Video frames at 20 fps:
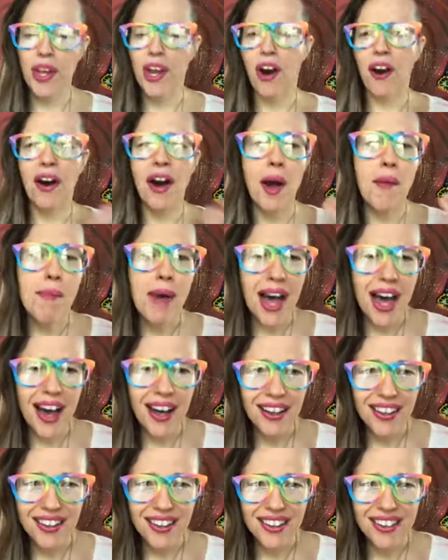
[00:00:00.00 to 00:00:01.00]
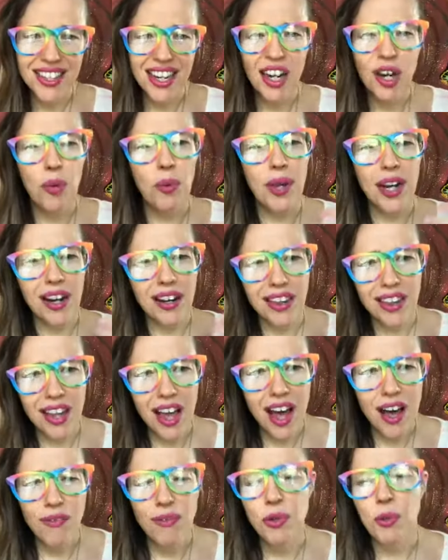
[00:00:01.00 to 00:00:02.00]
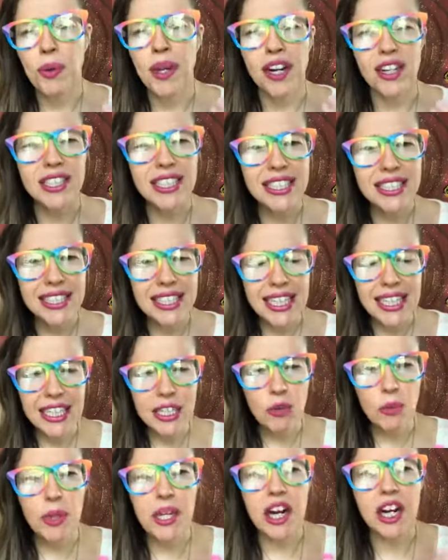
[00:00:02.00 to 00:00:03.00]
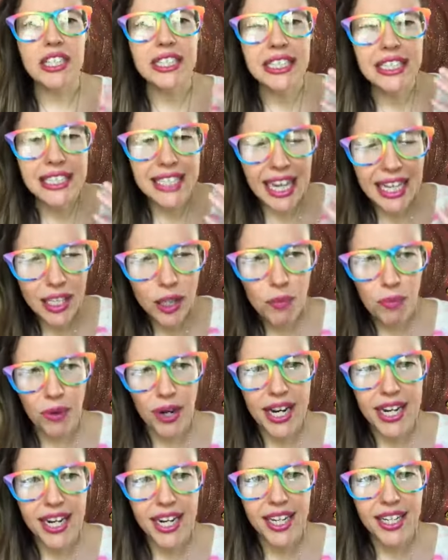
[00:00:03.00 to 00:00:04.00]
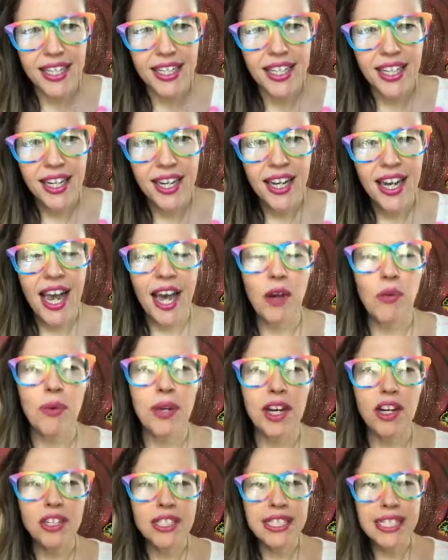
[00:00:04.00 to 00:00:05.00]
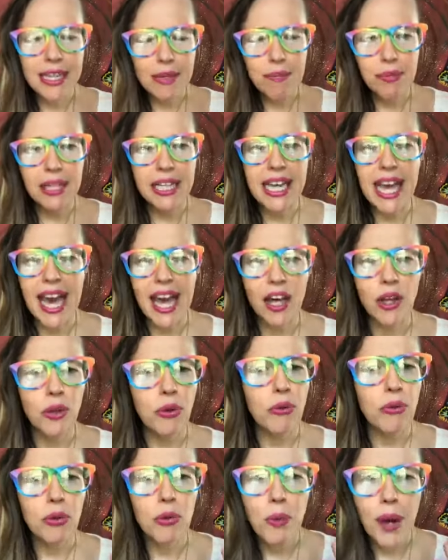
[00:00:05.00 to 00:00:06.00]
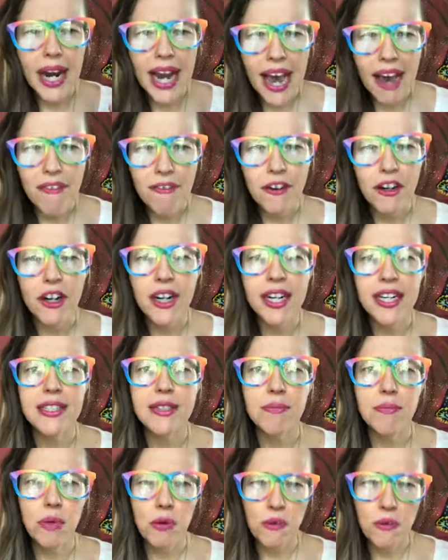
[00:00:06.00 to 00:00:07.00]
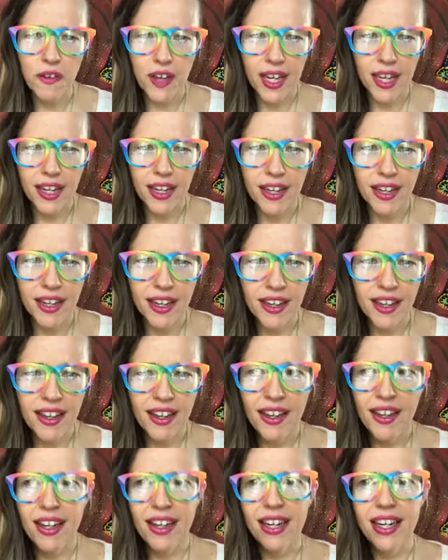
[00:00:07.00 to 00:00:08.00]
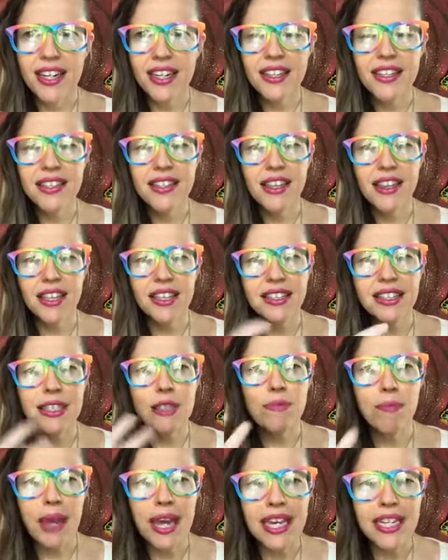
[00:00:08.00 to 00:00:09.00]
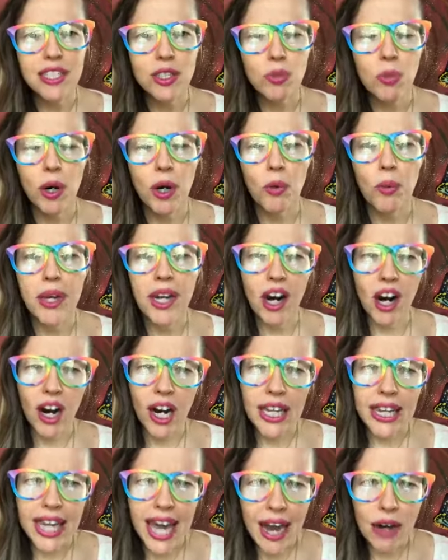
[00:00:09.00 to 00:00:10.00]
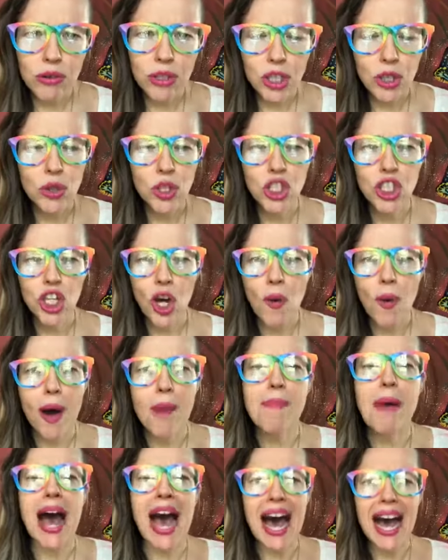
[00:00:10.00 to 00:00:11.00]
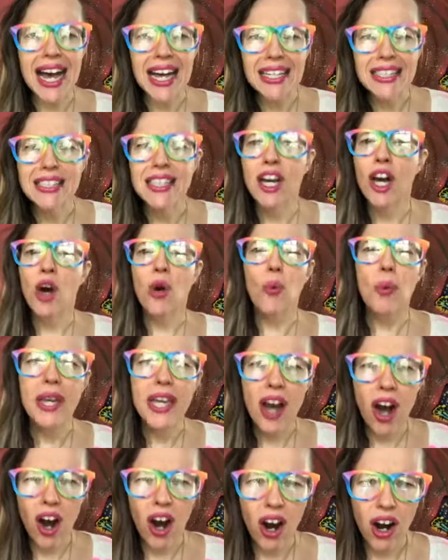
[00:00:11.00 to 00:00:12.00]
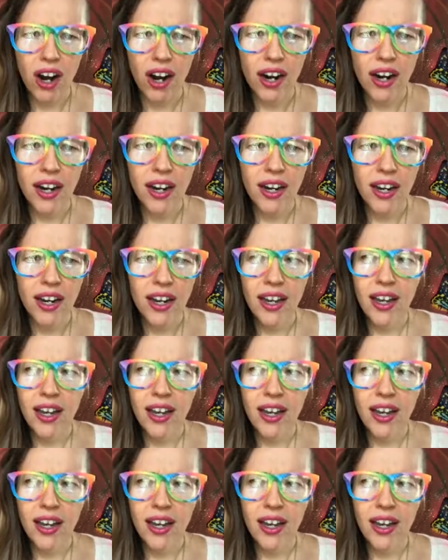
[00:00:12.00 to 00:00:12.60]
We are upheld. We are loved. We are seen. We are celebrated. And we are deeply held through whatever is moving. It is this space where we are allowed to show up as we are.